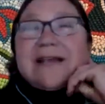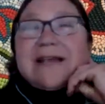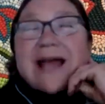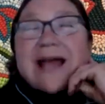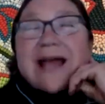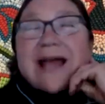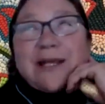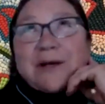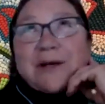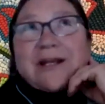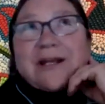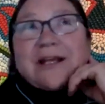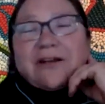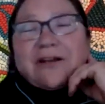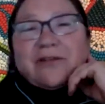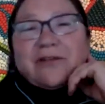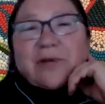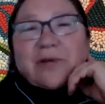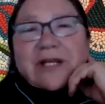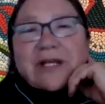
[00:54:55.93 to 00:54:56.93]
Anybody
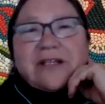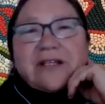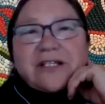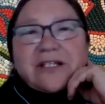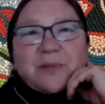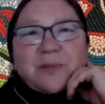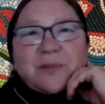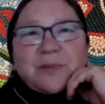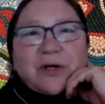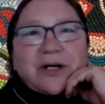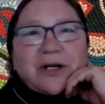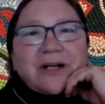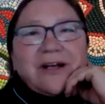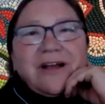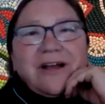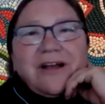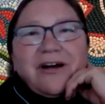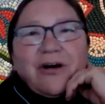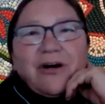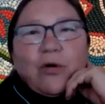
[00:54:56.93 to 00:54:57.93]
could read this book,
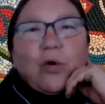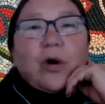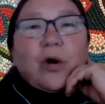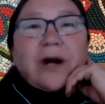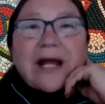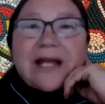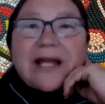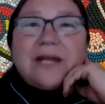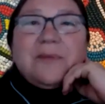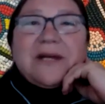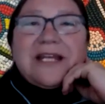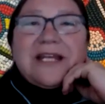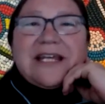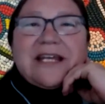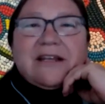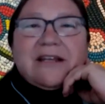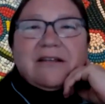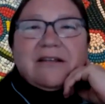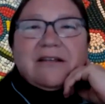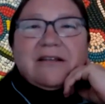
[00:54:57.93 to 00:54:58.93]
or anybody
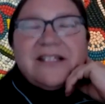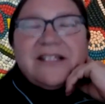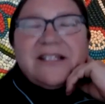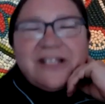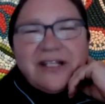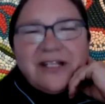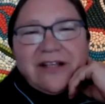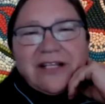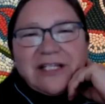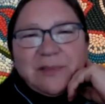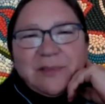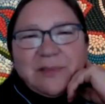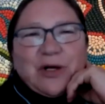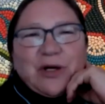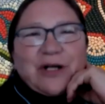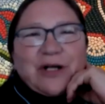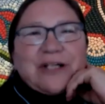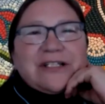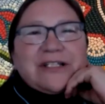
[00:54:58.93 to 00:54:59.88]
can listen to this book.